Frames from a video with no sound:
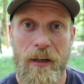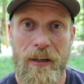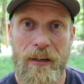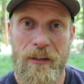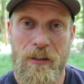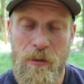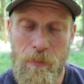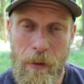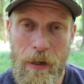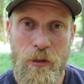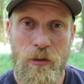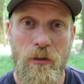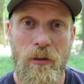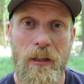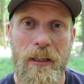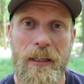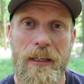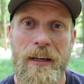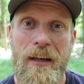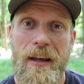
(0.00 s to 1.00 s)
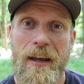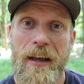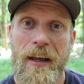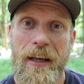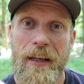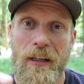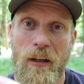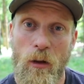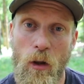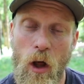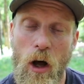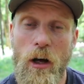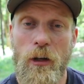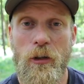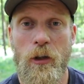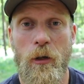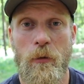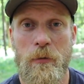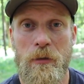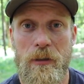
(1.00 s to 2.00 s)
And especially in a
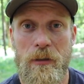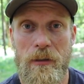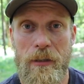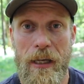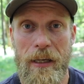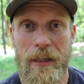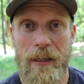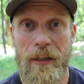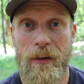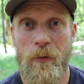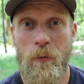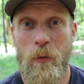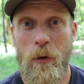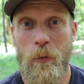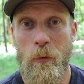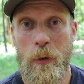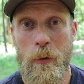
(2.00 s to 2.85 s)
long-term setting when